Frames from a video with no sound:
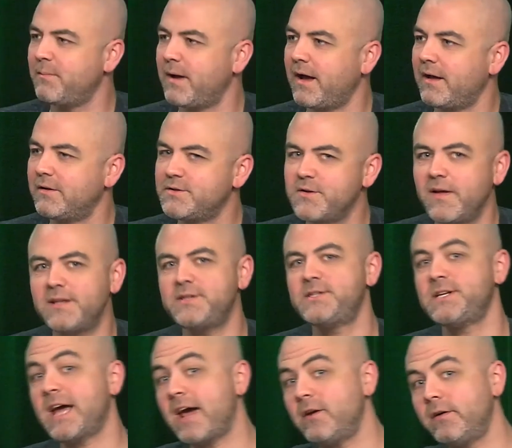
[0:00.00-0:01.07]
Matt. So that's
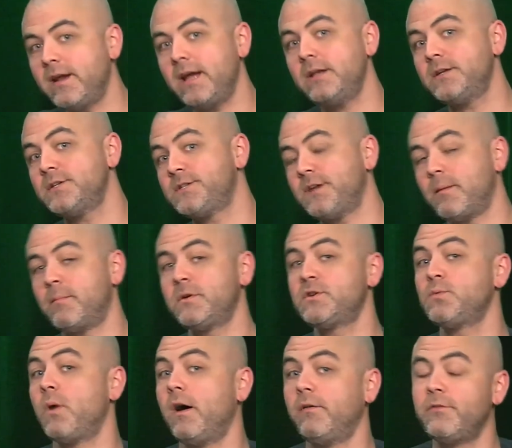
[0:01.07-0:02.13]
Saturday, December
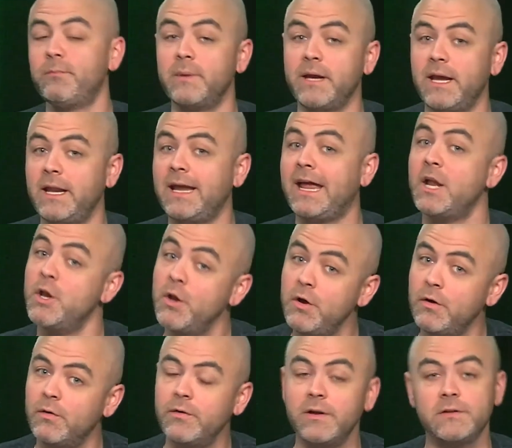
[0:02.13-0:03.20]
12th, beginning at
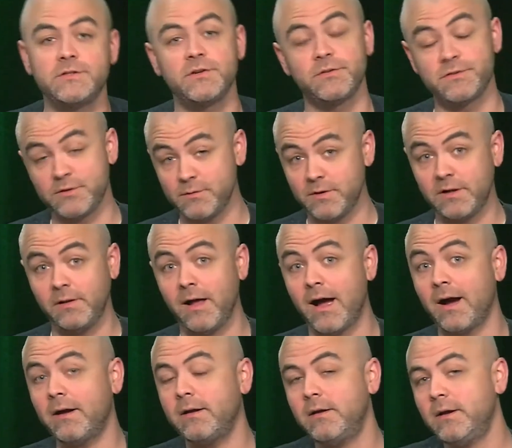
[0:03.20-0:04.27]
noon until 2
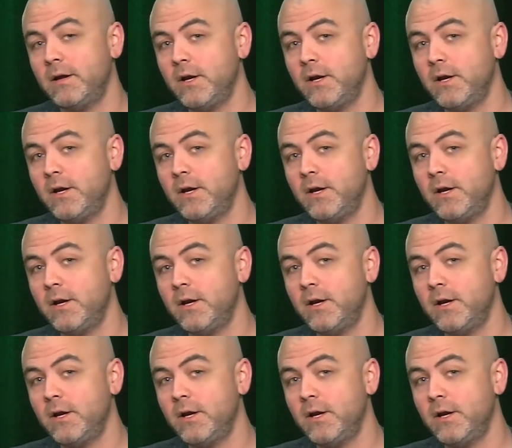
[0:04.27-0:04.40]
o'clock.